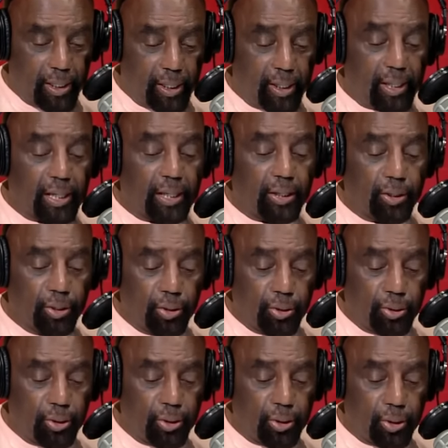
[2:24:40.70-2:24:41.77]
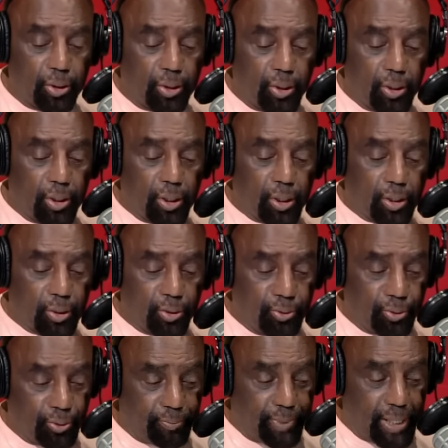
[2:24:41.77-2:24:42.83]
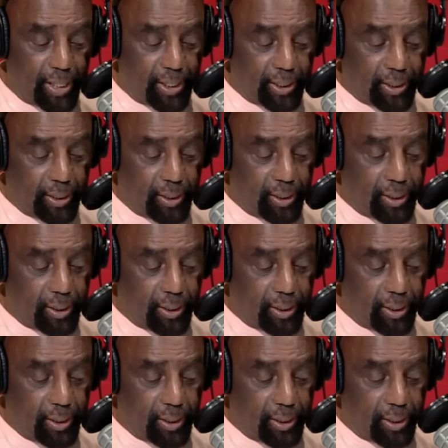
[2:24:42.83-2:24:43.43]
a clear, clear mind.